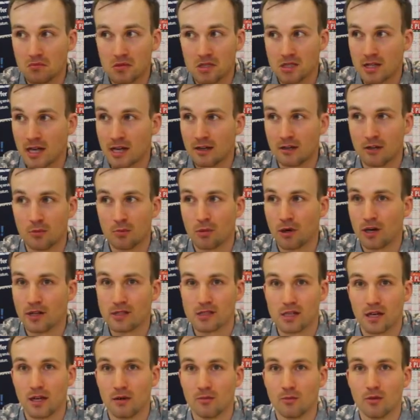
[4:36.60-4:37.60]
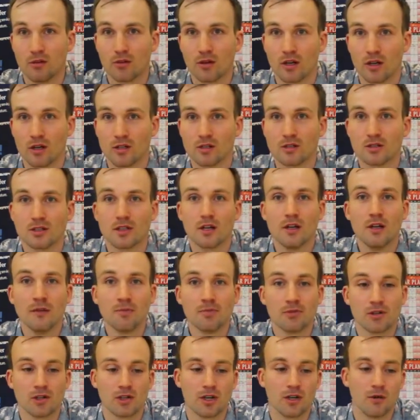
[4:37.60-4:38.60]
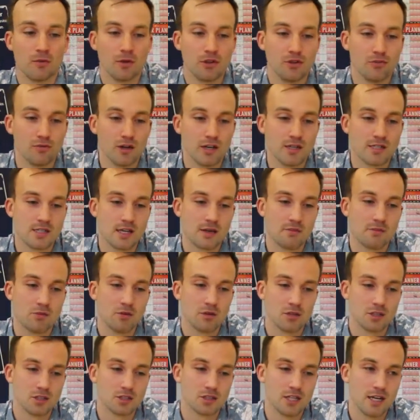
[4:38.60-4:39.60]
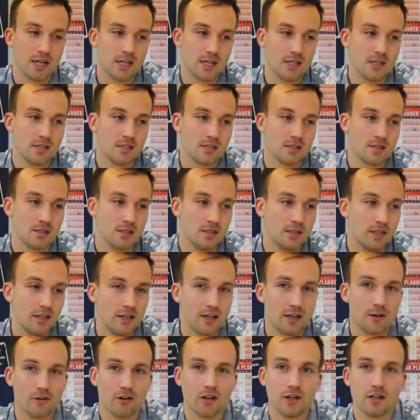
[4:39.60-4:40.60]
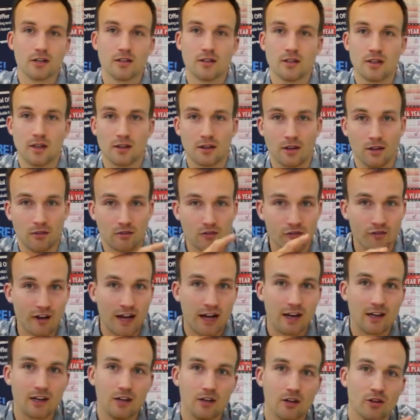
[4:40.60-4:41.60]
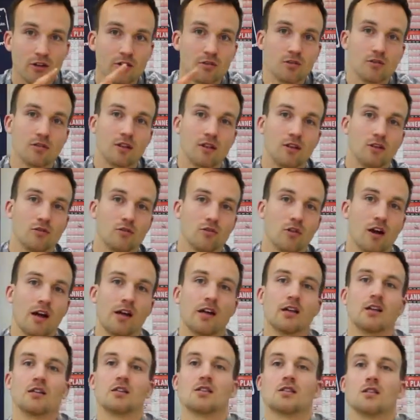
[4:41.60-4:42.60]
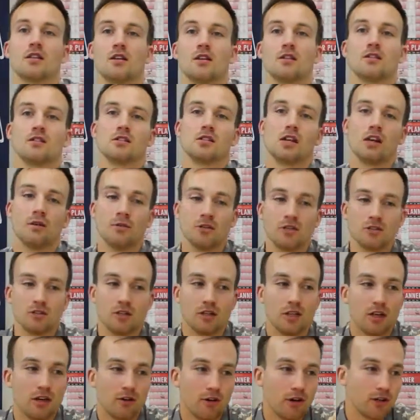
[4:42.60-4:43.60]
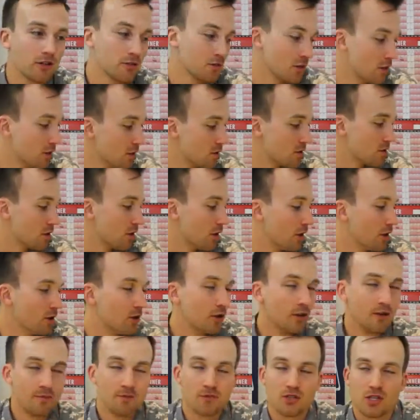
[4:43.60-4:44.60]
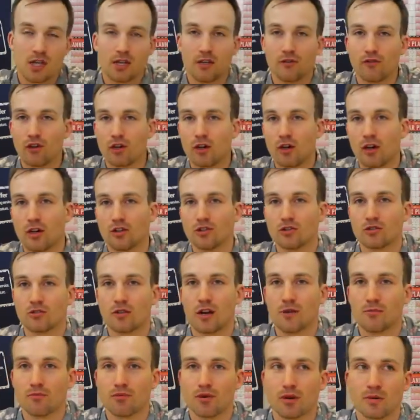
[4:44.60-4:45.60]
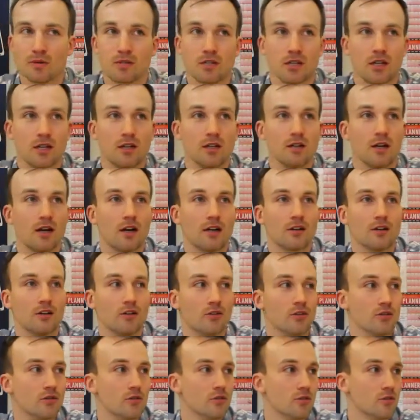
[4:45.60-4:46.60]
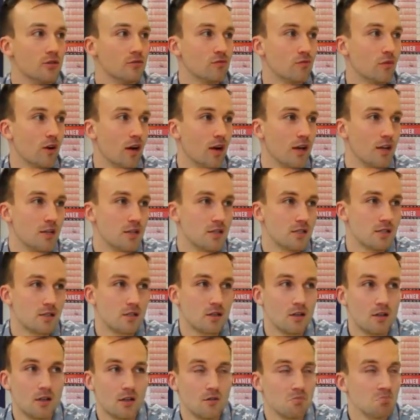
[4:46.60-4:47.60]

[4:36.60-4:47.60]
standard buy-to-let mortgage, okay, when you raise that mortgage, that is gearing, and then the value that you raise determines your gearing. So say you've got a 100 grand property and you can raise